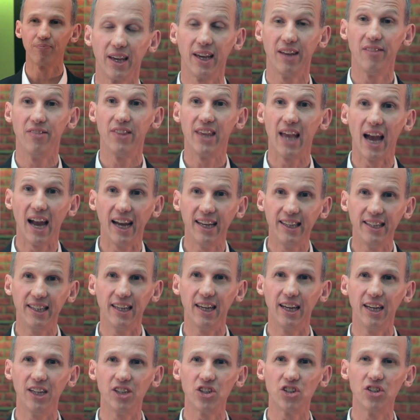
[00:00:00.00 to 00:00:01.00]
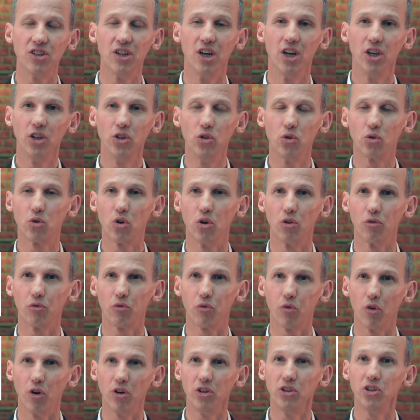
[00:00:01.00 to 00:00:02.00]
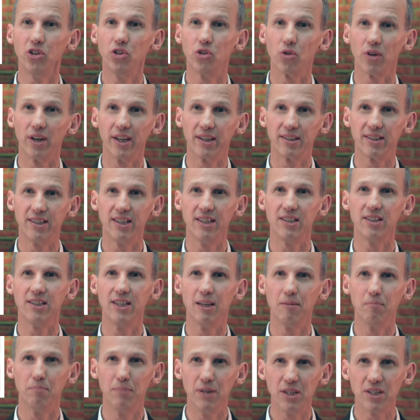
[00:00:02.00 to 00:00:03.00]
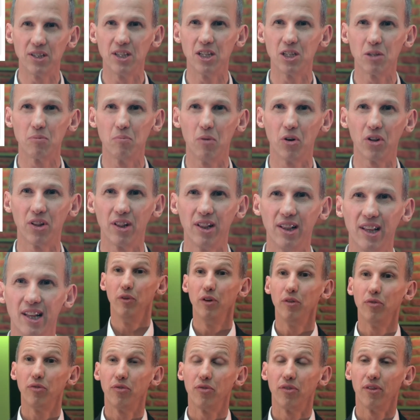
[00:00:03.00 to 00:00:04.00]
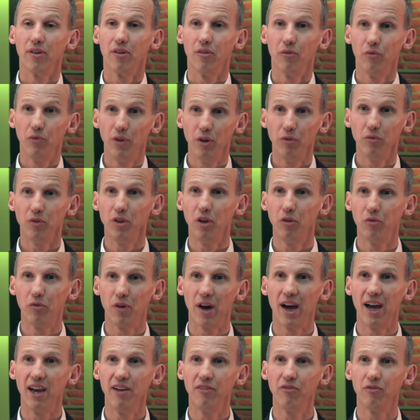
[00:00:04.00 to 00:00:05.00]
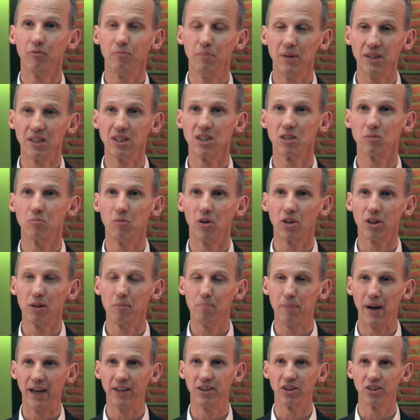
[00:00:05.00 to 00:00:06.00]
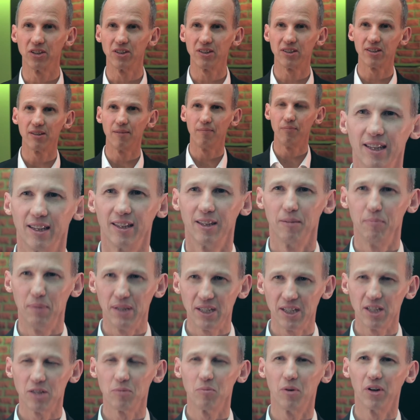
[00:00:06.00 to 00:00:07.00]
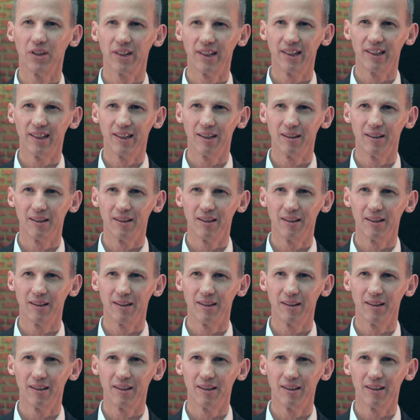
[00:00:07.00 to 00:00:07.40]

In the ideation, you confront your existing business model with 55 business model patterns. The business model